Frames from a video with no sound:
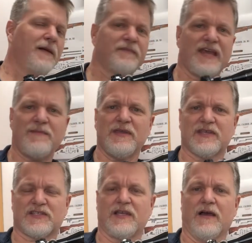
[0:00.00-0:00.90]
gave me
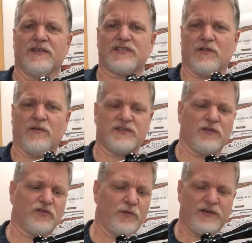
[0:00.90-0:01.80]
this gun, this
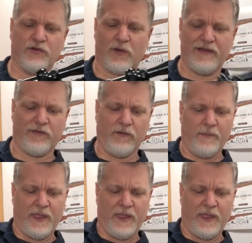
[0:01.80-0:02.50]
little 22 rifle,